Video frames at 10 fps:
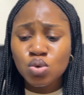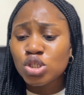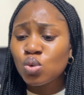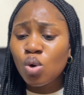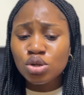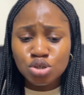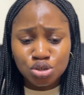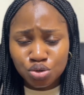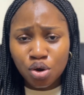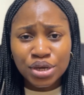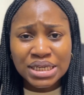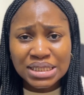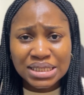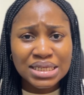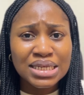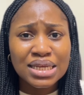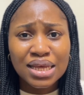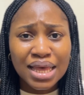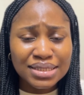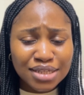she was the one drawing the
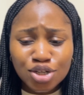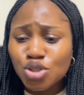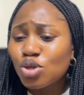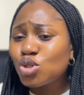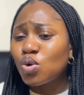extension,